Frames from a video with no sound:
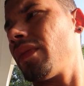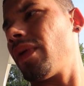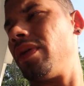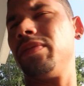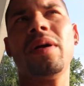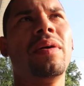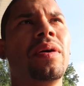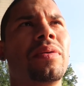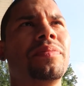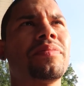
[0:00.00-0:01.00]
that's about
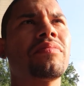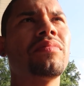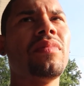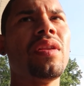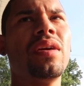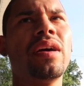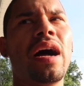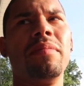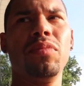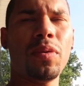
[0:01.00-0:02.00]
all I
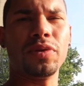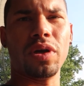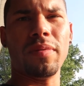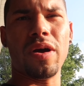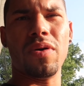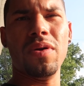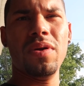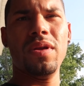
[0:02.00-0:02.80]
got. Blew up a turbo,